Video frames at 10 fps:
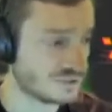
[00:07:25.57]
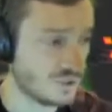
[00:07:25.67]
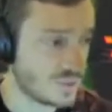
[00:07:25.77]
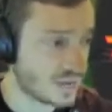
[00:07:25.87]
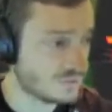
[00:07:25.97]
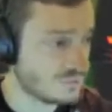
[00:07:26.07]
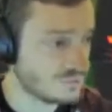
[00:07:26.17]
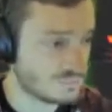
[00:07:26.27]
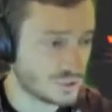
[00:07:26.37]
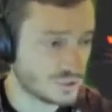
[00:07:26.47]
So you had to
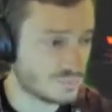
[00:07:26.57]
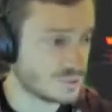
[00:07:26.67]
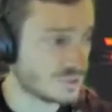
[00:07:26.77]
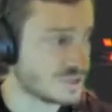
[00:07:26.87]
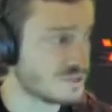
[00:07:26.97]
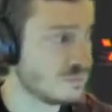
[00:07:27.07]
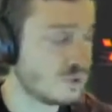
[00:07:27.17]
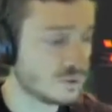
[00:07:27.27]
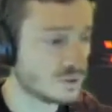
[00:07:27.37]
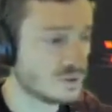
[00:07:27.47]
push them across
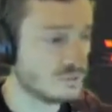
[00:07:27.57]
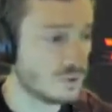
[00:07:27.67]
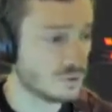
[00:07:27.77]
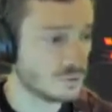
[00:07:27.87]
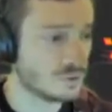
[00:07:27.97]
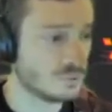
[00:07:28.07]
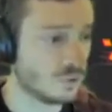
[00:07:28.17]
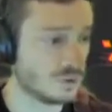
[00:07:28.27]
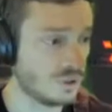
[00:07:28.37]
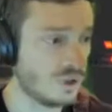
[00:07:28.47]
more and more and
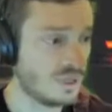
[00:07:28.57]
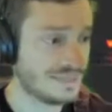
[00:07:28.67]
more